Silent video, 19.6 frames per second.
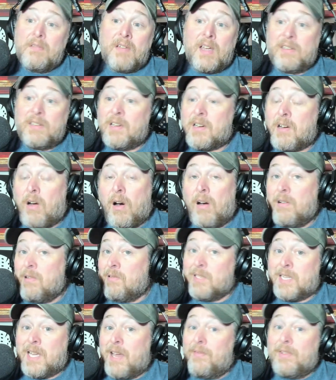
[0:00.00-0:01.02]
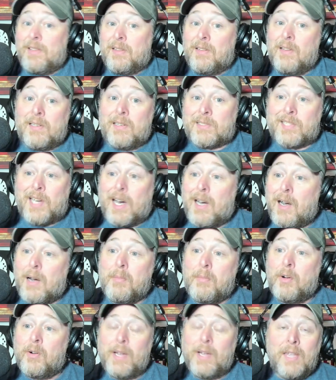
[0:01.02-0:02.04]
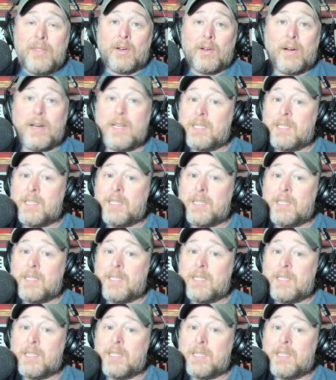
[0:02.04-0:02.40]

and the Cardinals haven't looked terrible either.